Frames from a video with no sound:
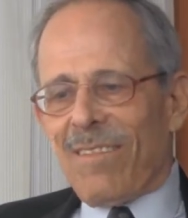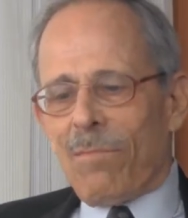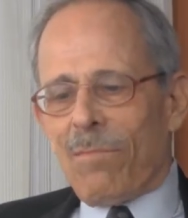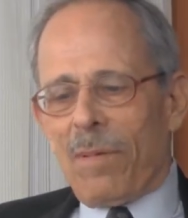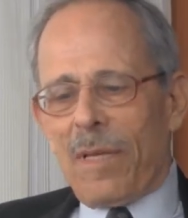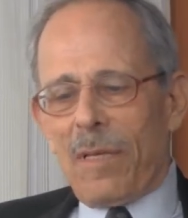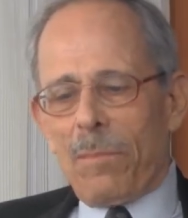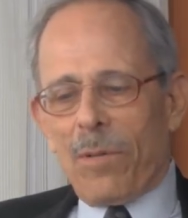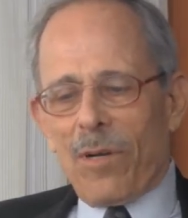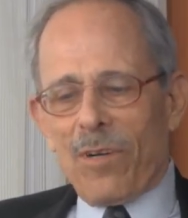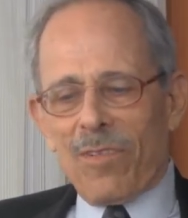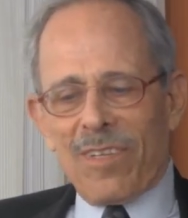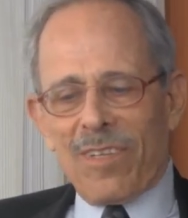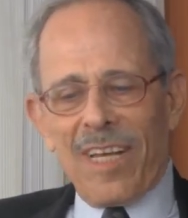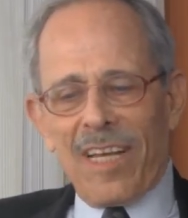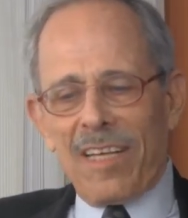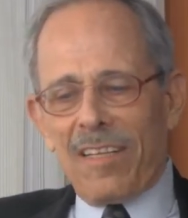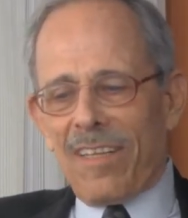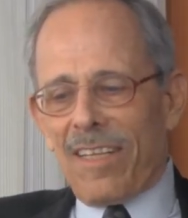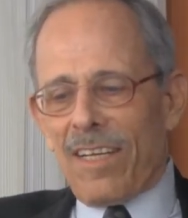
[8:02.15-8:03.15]
people
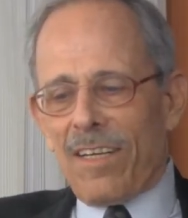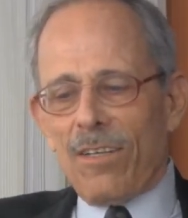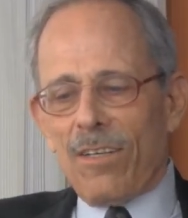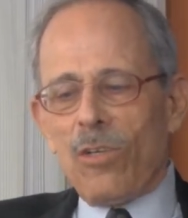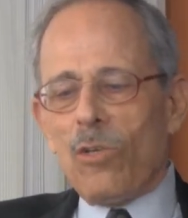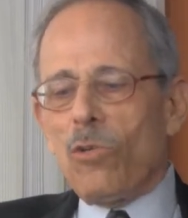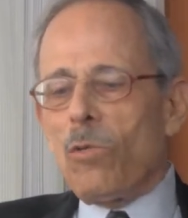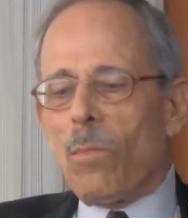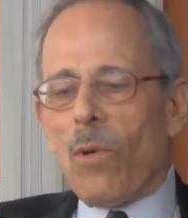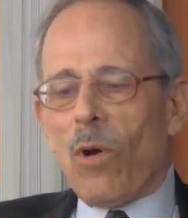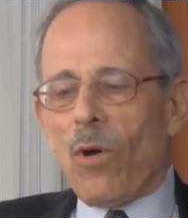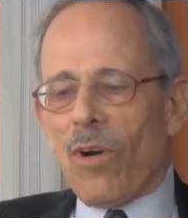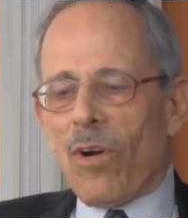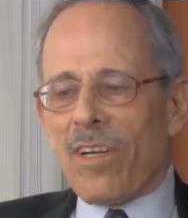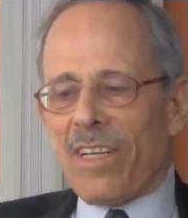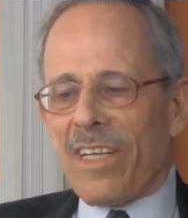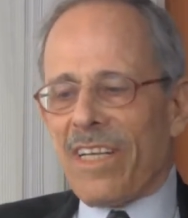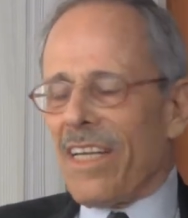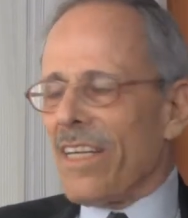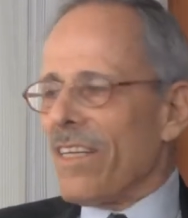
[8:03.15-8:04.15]
take their
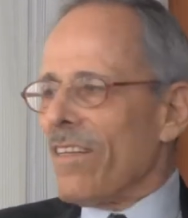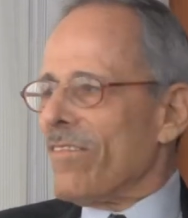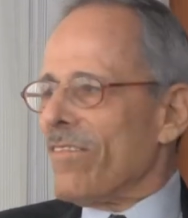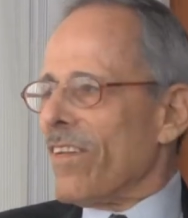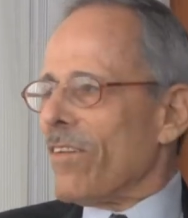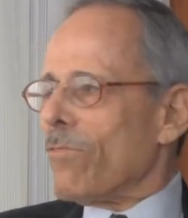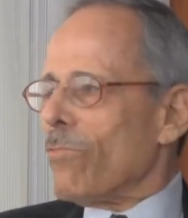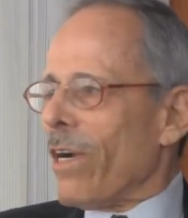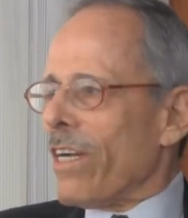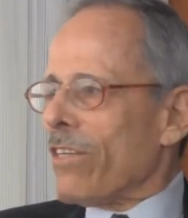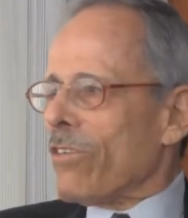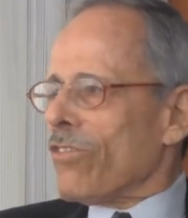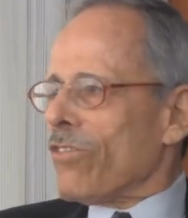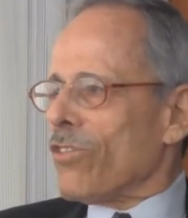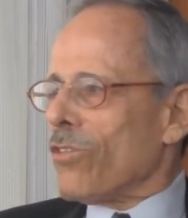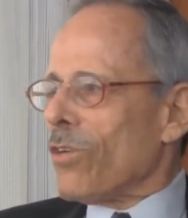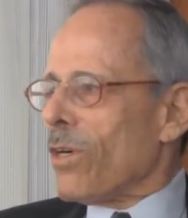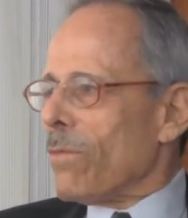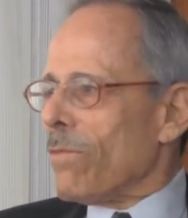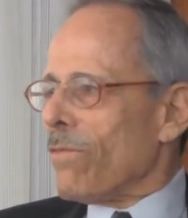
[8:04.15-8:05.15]
newborn kids and
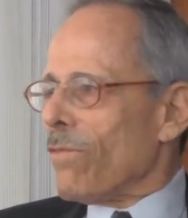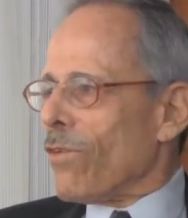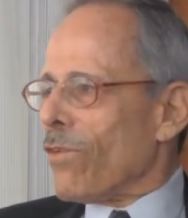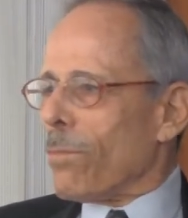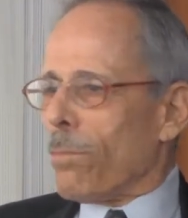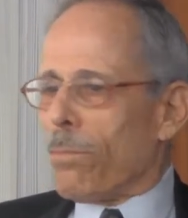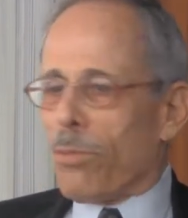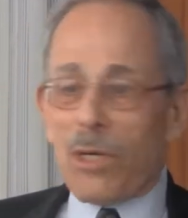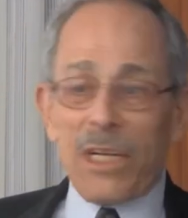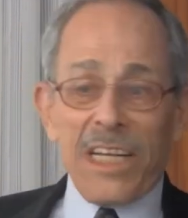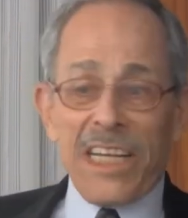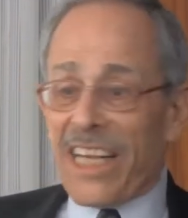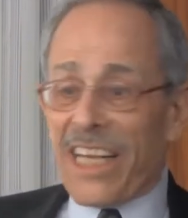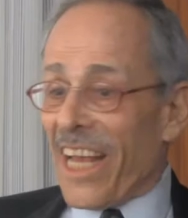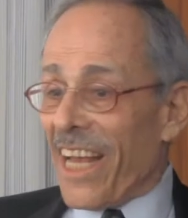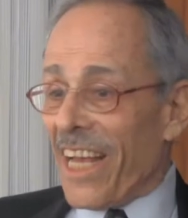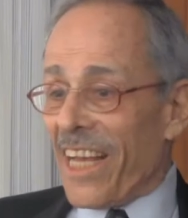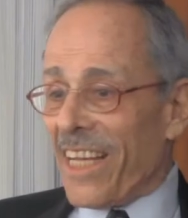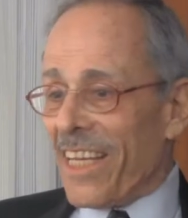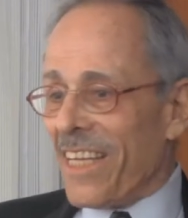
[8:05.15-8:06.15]
register them for
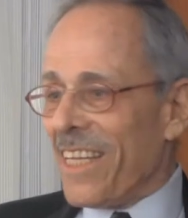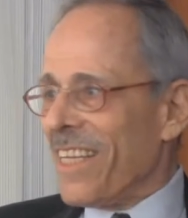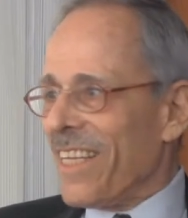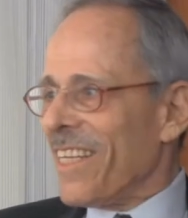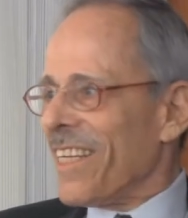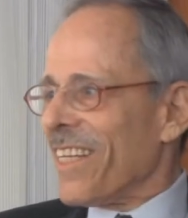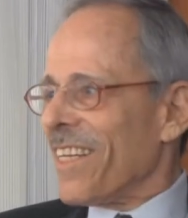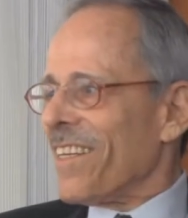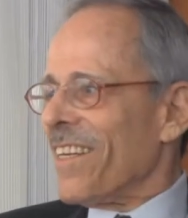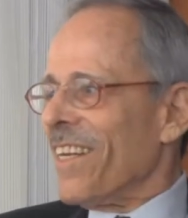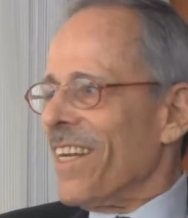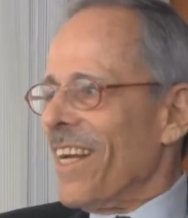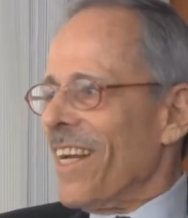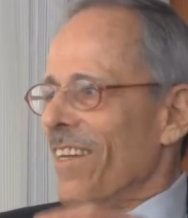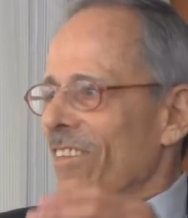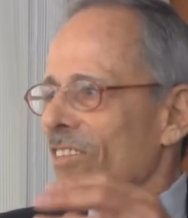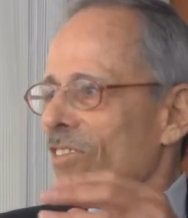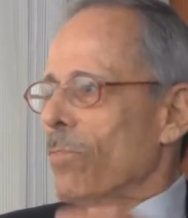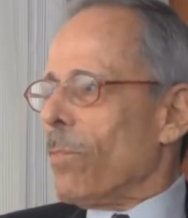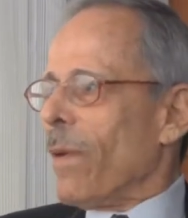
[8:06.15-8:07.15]
pre-K and
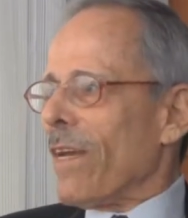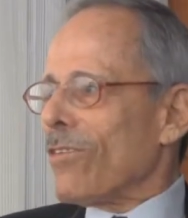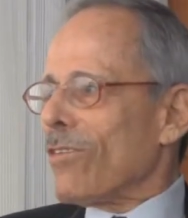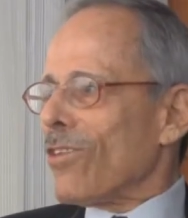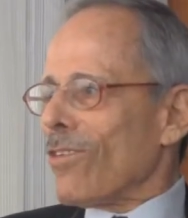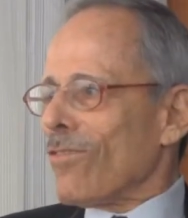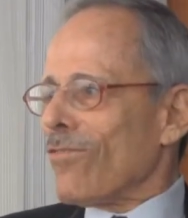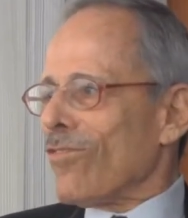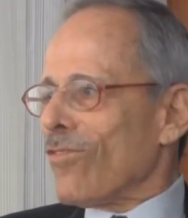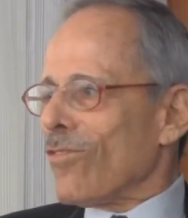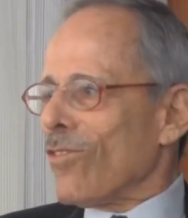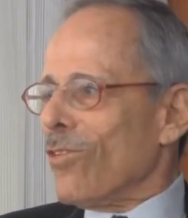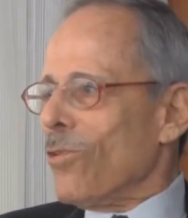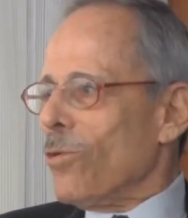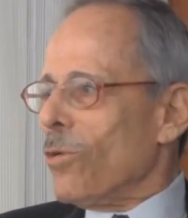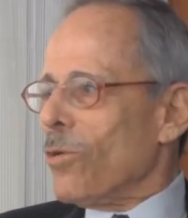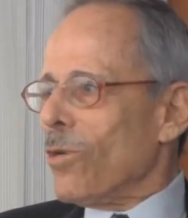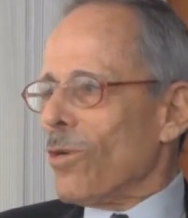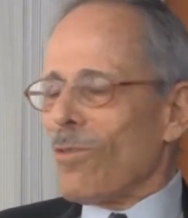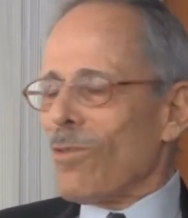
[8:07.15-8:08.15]
special
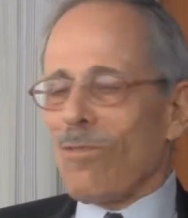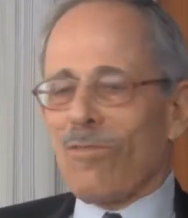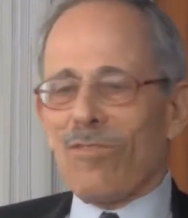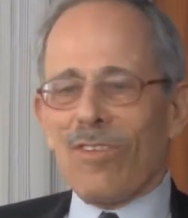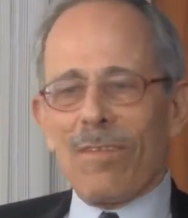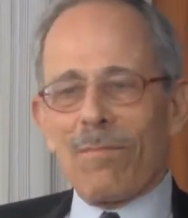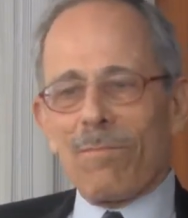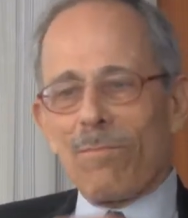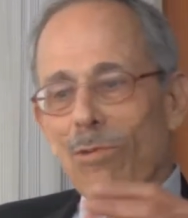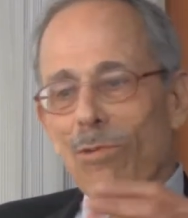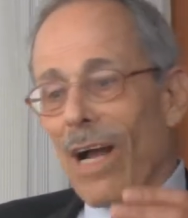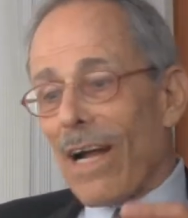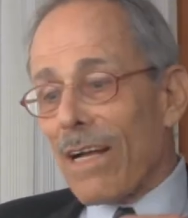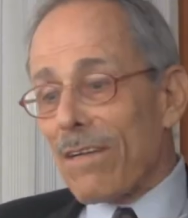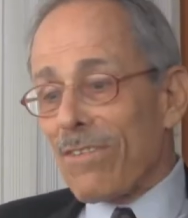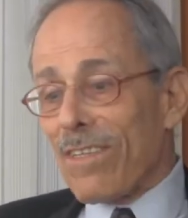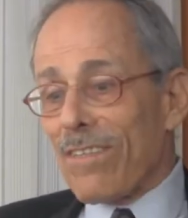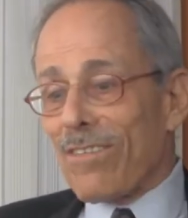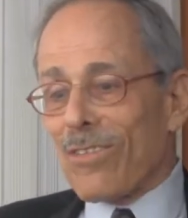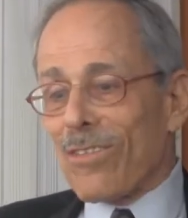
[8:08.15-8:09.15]
schools and
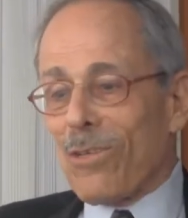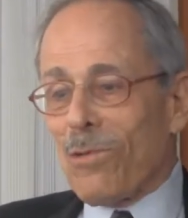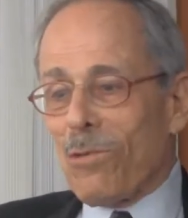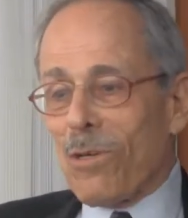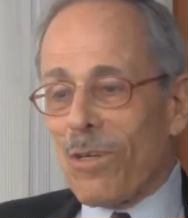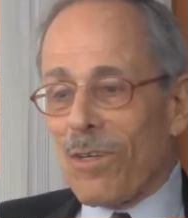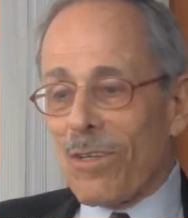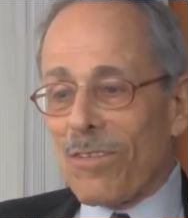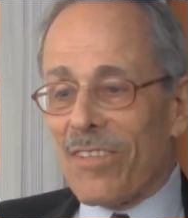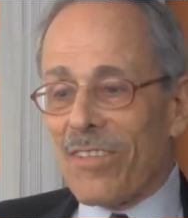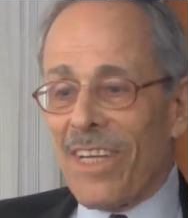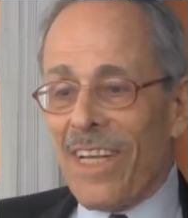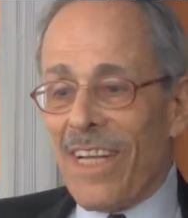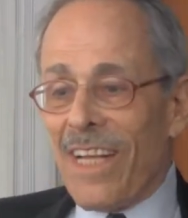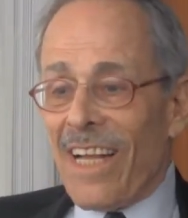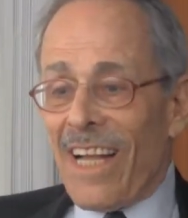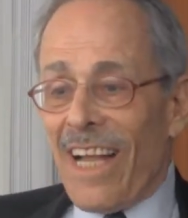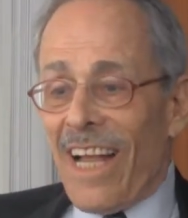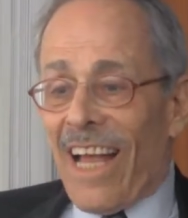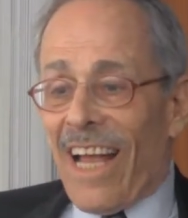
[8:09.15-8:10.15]
private schools,
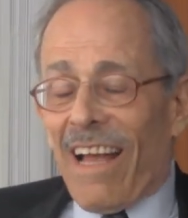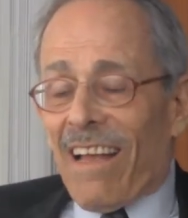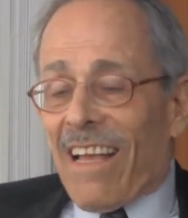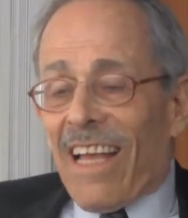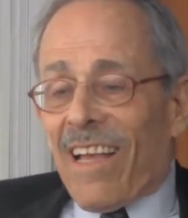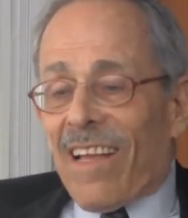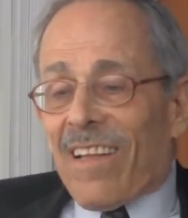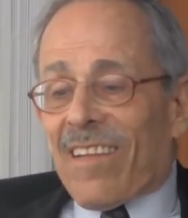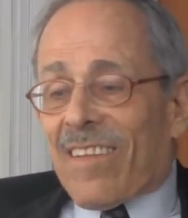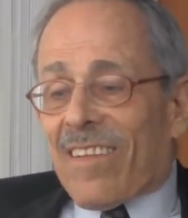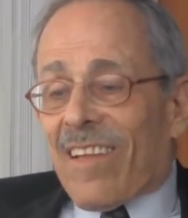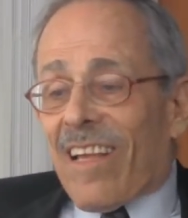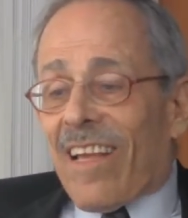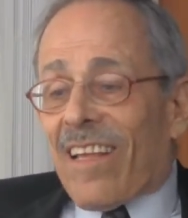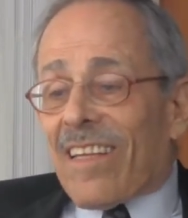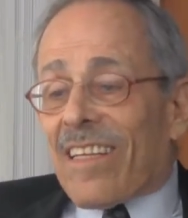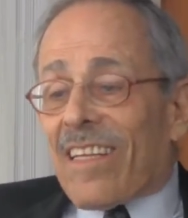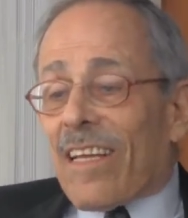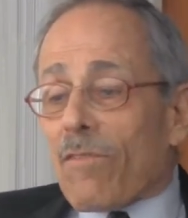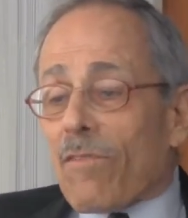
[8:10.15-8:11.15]
it's
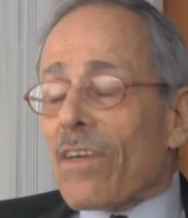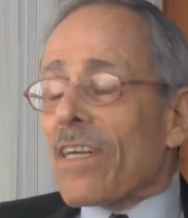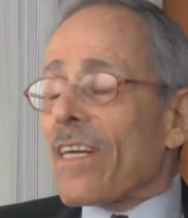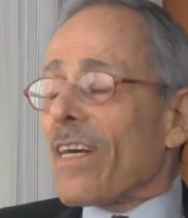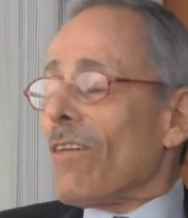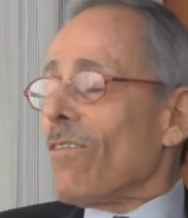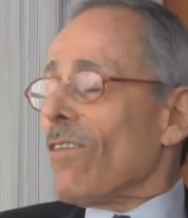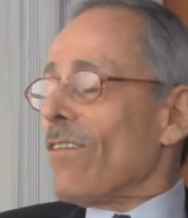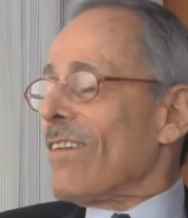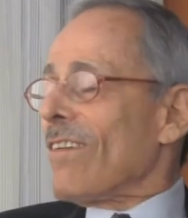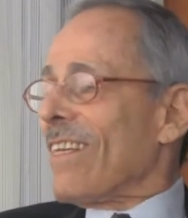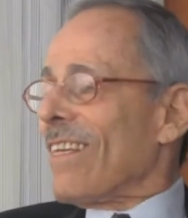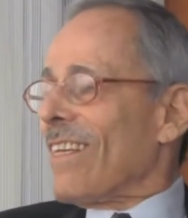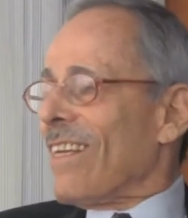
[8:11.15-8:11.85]
difficult,